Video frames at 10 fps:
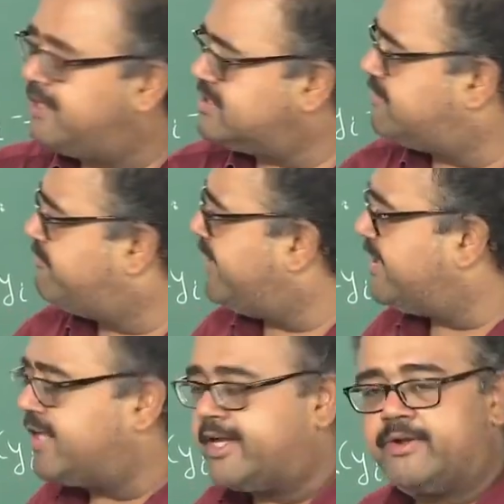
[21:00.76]
best
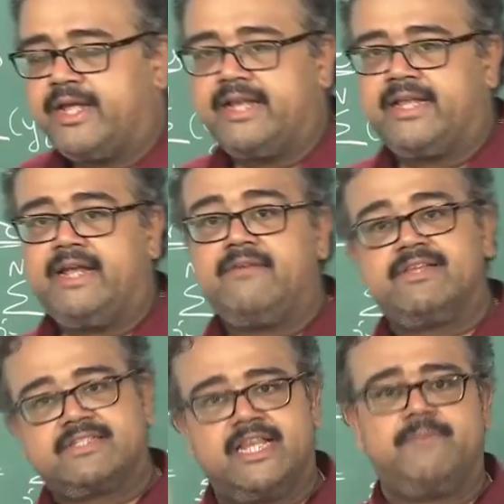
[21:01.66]
fit that you can get
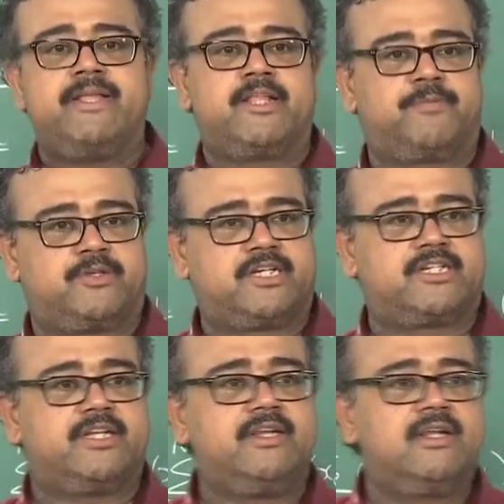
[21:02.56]
will still be the
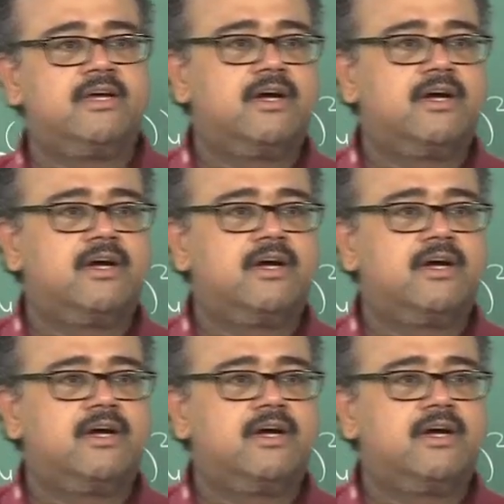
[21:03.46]
projection